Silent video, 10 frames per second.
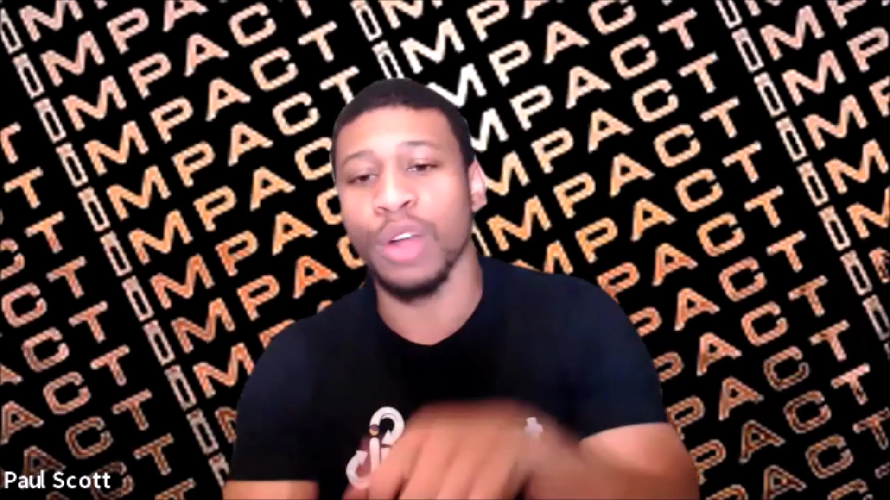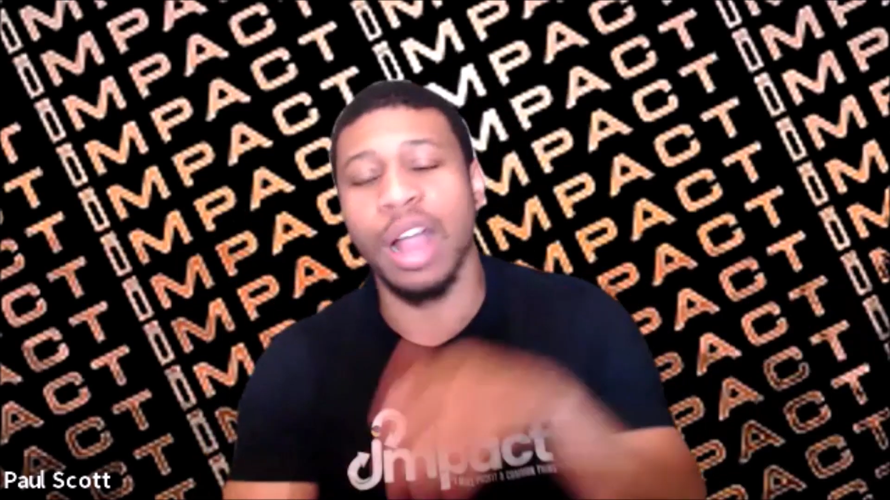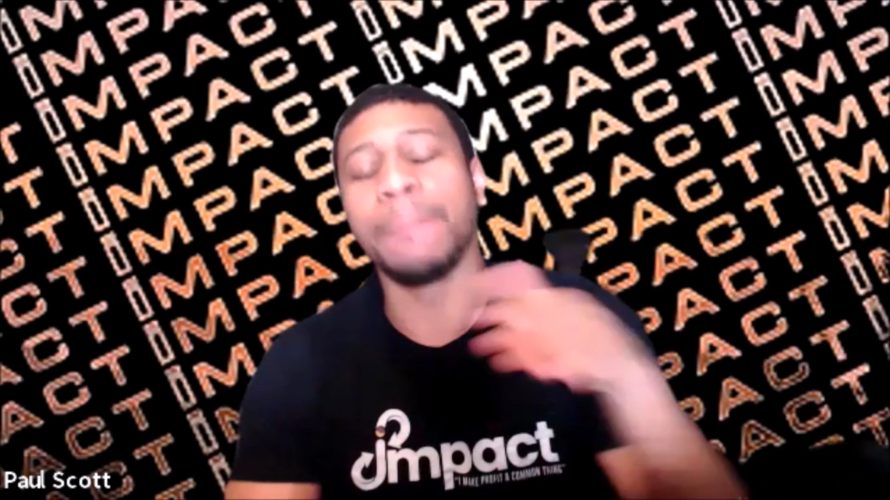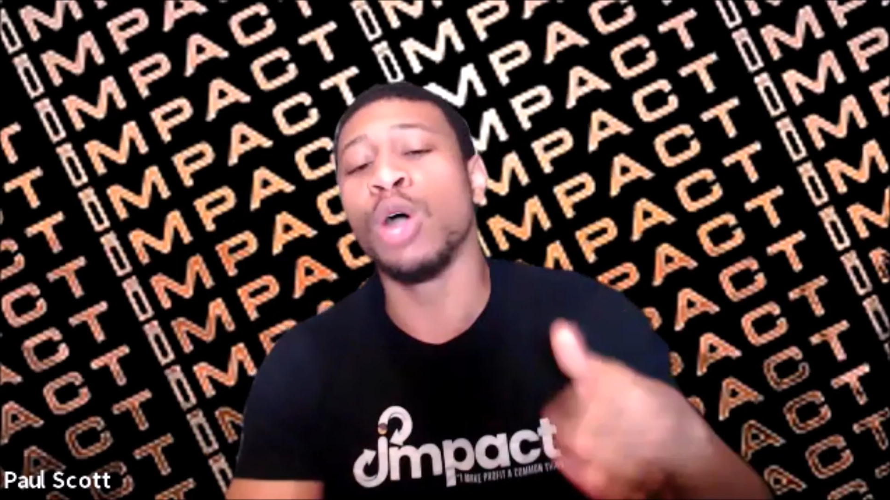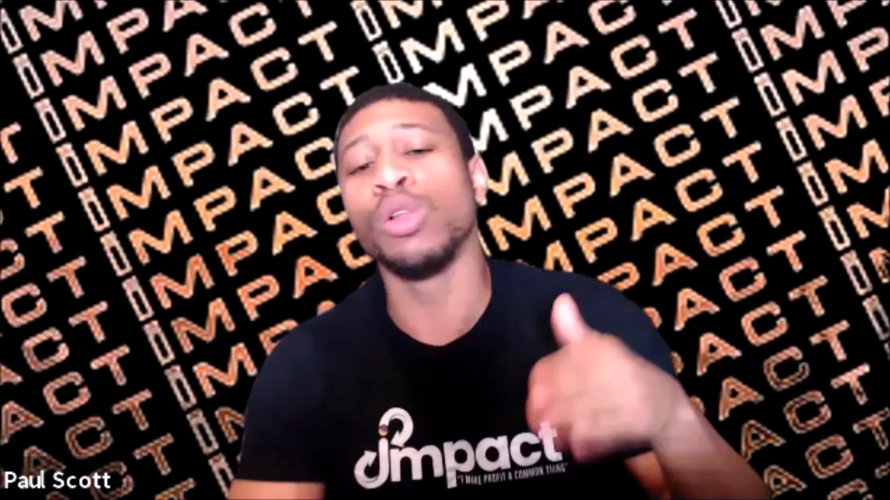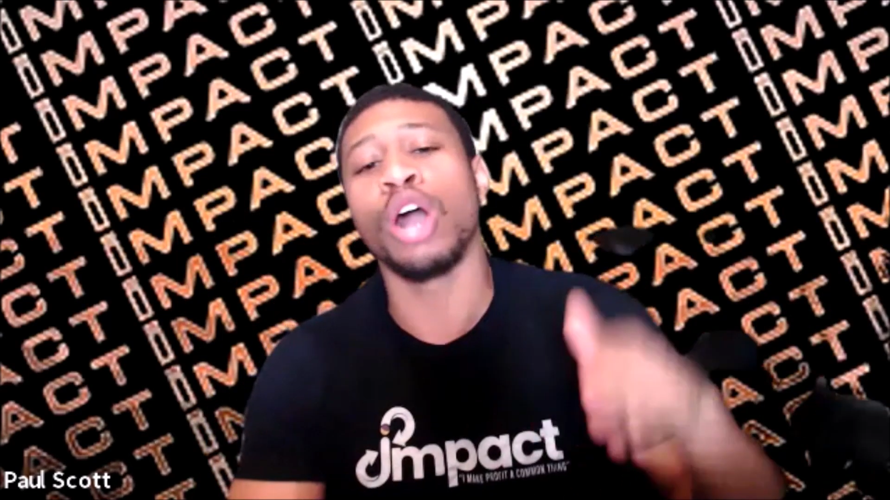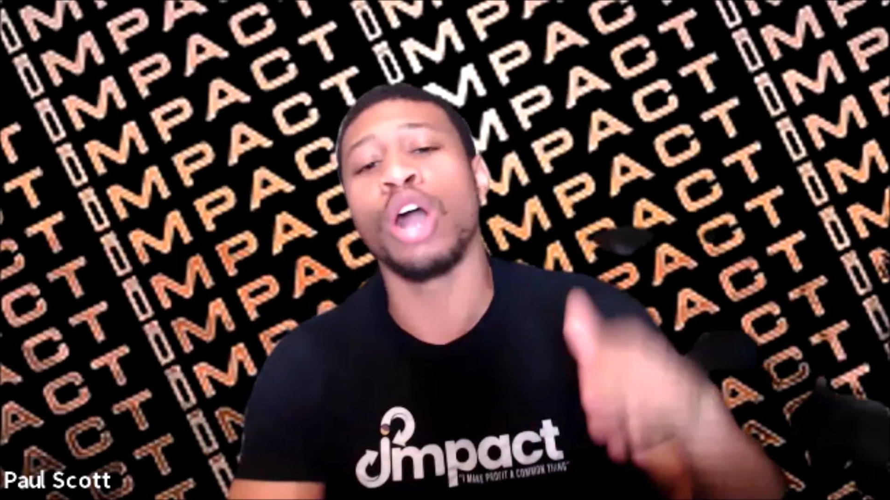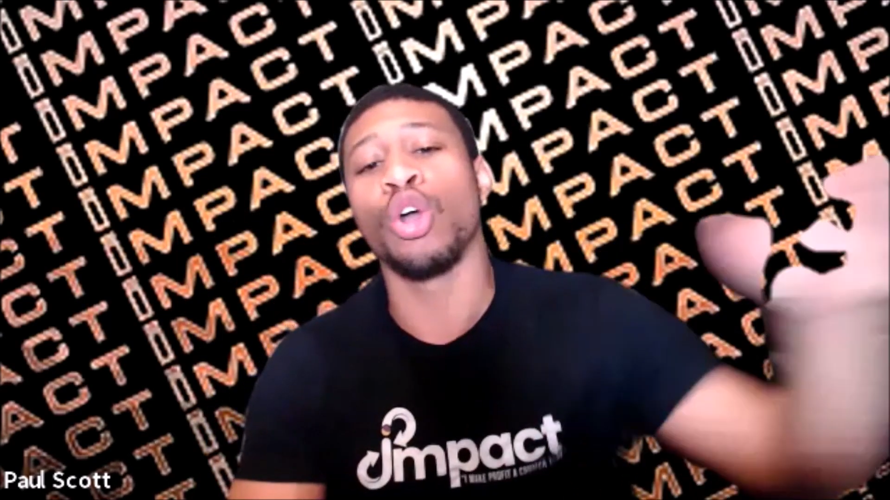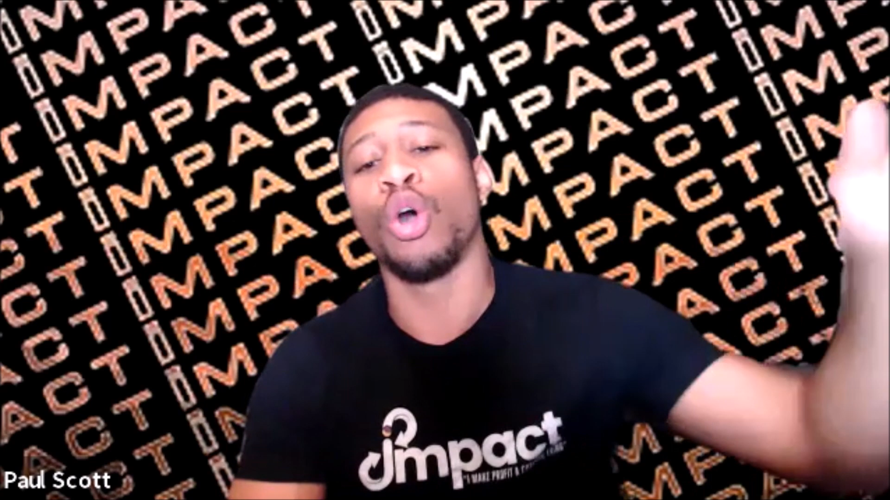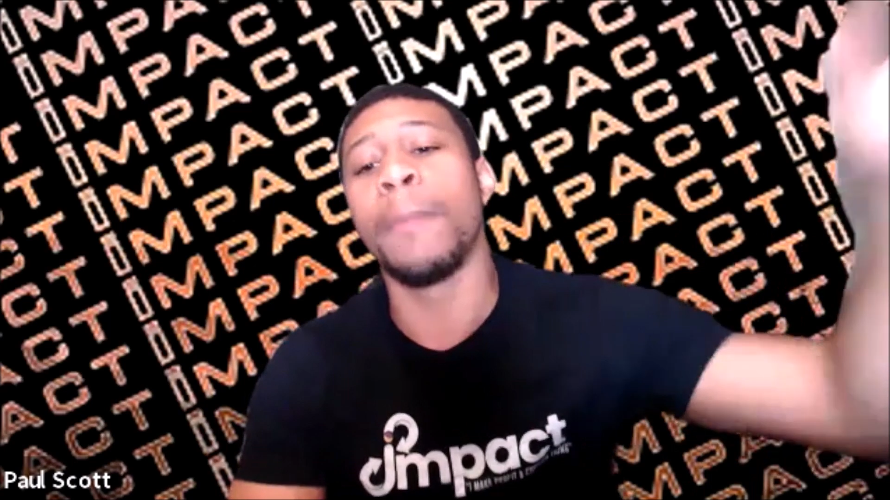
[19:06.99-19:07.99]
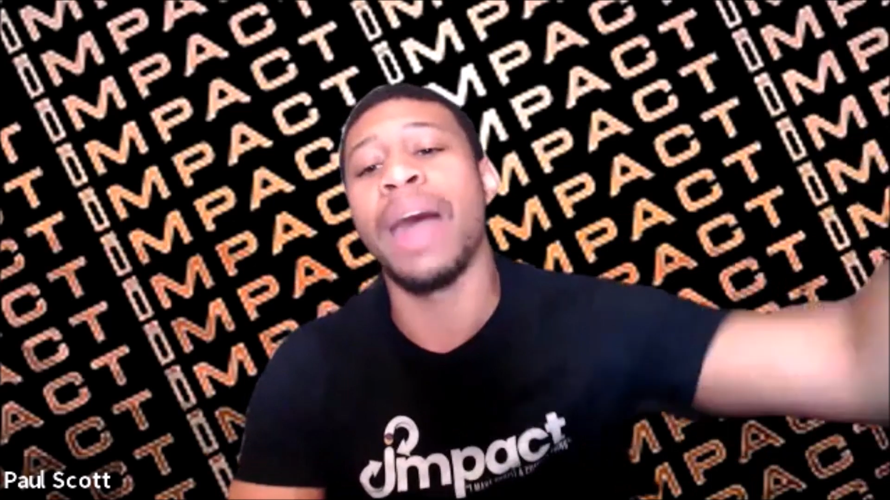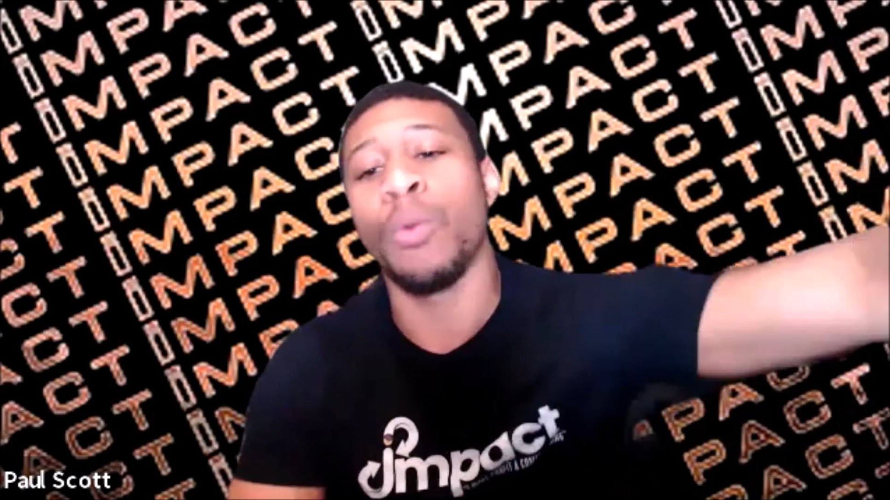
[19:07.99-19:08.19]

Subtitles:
I'm no longer on my